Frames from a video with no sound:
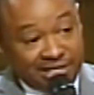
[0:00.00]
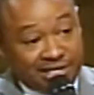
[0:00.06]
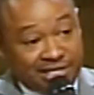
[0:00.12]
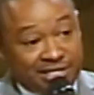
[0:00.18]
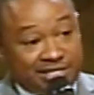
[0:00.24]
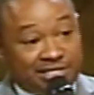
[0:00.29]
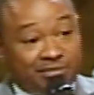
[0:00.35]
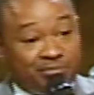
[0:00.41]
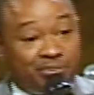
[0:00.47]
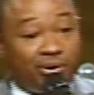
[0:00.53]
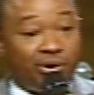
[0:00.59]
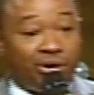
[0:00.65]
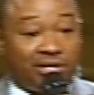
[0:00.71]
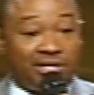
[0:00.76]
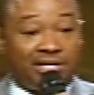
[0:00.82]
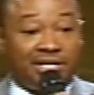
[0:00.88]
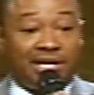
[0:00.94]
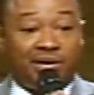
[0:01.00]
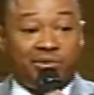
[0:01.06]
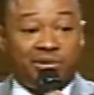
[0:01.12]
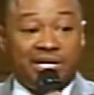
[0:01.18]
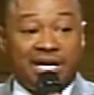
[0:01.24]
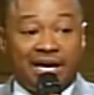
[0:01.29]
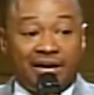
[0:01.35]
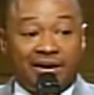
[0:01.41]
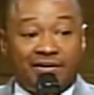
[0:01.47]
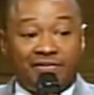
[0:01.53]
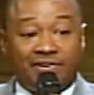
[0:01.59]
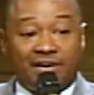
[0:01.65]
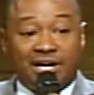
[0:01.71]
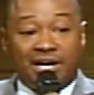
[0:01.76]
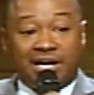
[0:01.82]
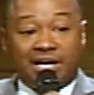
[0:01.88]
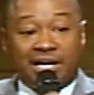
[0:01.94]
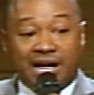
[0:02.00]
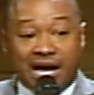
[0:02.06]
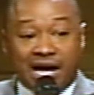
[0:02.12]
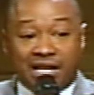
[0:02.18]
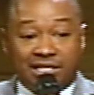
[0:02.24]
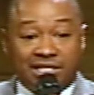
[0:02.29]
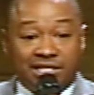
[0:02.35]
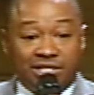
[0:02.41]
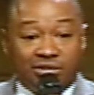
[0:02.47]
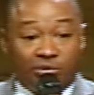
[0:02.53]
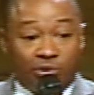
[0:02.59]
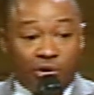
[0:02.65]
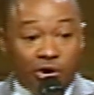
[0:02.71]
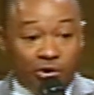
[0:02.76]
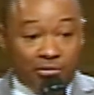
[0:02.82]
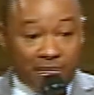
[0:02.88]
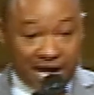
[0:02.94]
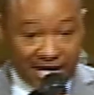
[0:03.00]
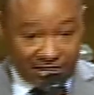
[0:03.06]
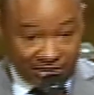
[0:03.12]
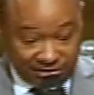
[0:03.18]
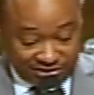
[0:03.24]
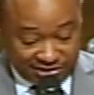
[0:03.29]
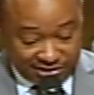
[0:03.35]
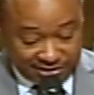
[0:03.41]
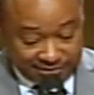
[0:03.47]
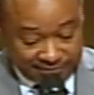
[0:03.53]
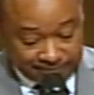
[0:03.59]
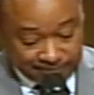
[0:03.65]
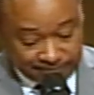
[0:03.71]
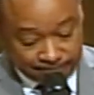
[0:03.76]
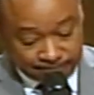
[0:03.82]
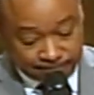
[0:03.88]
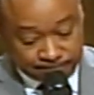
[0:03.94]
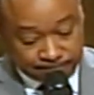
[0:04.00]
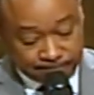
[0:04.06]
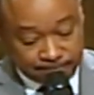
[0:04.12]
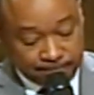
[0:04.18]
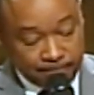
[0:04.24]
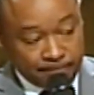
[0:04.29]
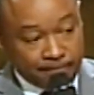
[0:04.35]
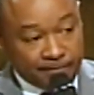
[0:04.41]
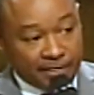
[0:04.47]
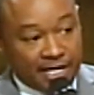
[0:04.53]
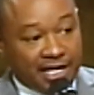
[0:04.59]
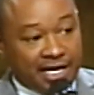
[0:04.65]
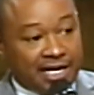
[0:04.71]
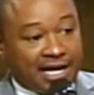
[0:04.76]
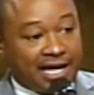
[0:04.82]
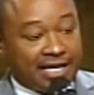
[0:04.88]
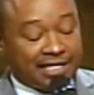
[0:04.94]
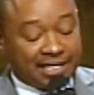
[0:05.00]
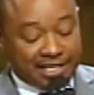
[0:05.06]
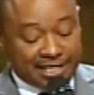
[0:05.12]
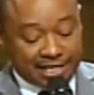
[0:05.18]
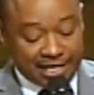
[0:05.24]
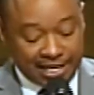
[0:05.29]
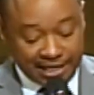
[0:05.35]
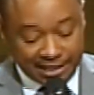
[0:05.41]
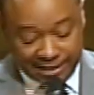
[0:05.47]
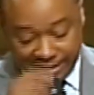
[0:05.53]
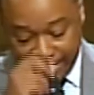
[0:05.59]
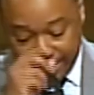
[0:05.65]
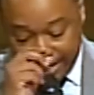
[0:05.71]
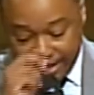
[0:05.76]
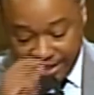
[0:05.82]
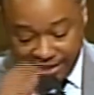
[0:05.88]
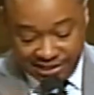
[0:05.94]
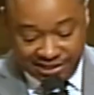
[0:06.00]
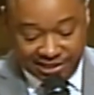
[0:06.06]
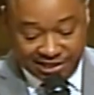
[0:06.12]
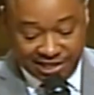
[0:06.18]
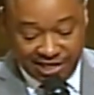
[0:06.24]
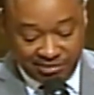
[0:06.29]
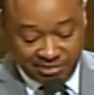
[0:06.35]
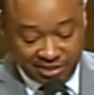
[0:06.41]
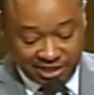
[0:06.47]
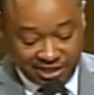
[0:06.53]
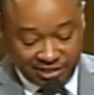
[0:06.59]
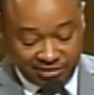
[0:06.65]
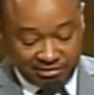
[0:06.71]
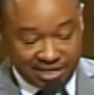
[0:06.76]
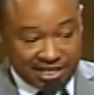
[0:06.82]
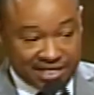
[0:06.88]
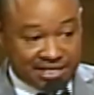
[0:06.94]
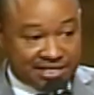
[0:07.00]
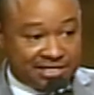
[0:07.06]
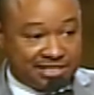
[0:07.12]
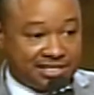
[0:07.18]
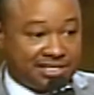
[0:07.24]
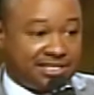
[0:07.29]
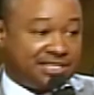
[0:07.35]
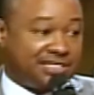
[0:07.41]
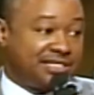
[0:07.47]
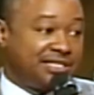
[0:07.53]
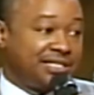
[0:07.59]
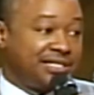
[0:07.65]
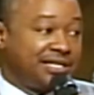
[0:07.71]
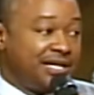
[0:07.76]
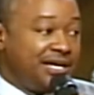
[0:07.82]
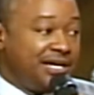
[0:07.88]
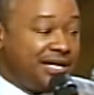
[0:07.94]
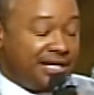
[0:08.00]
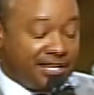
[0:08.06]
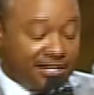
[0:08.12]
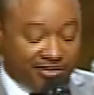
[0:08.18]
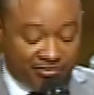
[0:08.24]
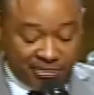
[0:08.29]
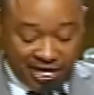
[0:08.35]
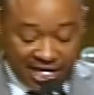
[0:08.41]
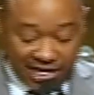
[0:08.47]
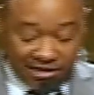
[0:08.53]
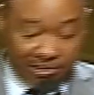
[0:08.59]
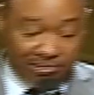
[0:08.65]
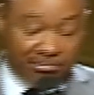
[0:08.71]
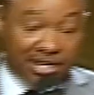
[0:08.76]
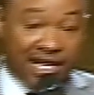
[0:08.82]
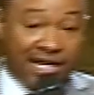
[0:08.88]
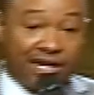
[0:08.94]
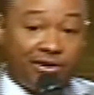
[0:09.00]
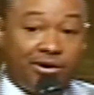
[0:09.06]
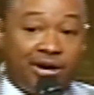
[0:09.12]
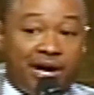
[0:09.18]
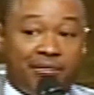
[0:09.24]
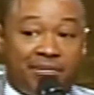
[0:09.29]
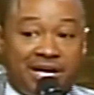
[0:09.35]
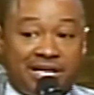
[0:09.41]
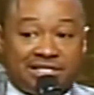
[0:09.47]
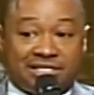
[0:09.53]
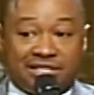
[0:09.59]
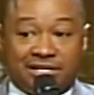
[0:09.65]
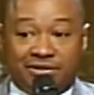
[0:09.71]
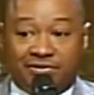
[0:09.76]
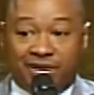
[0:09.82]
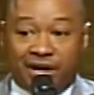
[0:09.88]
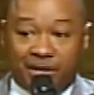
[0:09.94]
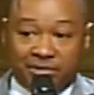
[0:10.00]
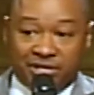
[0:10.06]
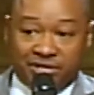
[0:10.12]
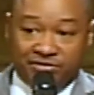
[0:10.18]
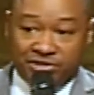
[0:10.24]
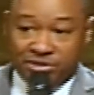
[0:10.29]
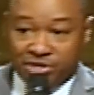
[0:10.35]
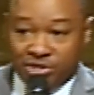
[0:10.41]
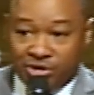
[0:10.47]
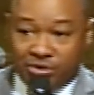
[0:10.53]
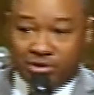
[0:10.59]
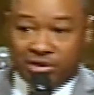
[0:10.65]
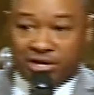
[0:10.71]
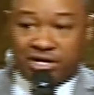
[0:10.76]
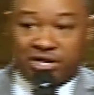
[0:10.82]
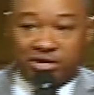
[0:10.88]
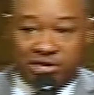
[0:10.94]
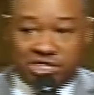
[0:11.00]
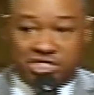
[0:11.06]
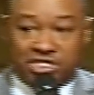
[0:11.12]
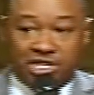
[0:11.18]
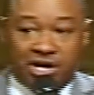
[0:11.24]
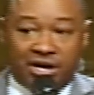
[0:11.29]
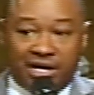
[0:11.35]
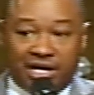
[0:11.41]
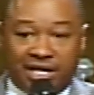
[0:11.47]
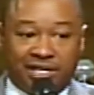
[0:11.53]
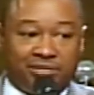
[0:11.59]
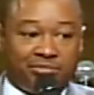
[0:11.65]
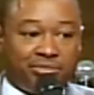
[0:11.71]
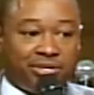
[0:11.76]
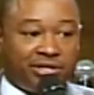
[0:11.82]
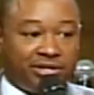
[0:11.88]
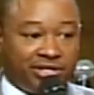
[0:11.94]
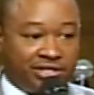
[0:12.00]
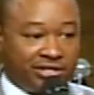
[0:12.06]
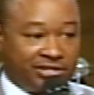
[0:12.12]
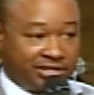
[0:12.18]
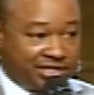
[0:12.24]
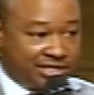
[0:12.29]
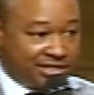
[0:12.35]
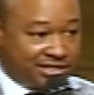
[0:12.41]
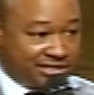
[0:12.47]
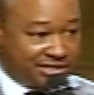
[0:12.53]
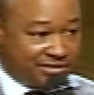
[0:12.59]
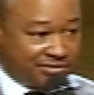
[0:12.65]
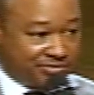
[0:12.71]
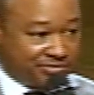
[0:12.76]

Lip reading: It's important that we have godly role models. And I thank God that I did not become a statistic of black-on-black crime myself. How many of you know where Crenshaw and Imperial is?